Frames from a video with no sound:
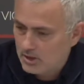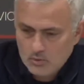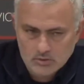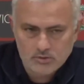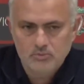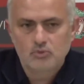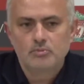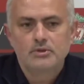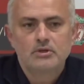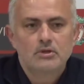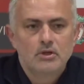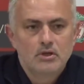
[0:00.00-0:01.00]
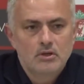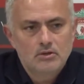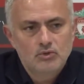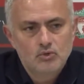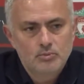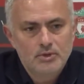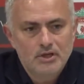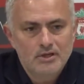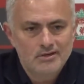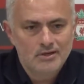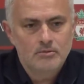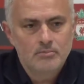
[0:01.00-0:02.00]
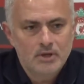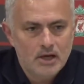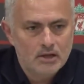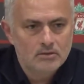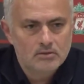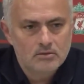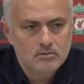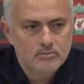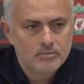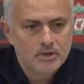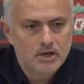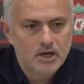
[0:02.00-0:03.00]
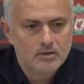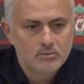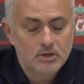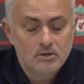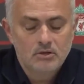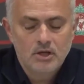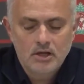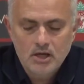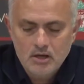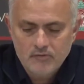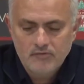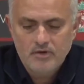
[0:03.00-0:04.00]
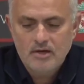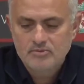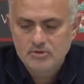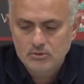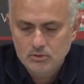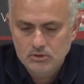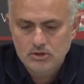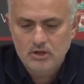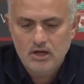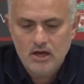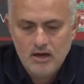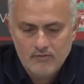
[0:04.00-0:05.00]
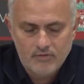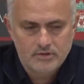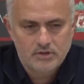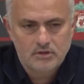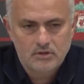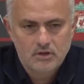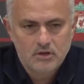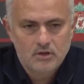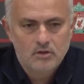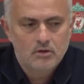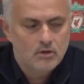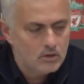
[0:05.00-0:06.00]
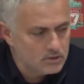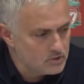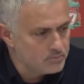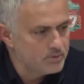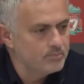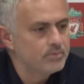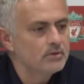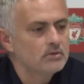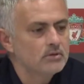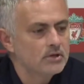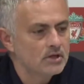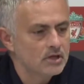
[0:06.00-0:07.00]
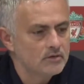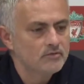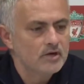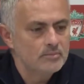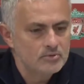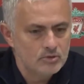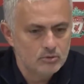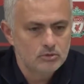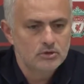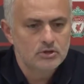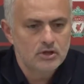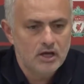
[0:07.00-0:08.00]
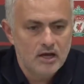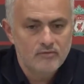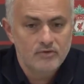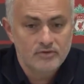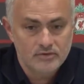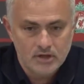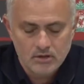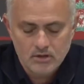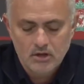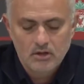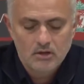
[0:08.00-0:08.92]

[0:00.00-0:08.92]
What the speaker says: I want them to be hidden behind me. They gave absolutely everything. Honest people, they gave absolutely everything.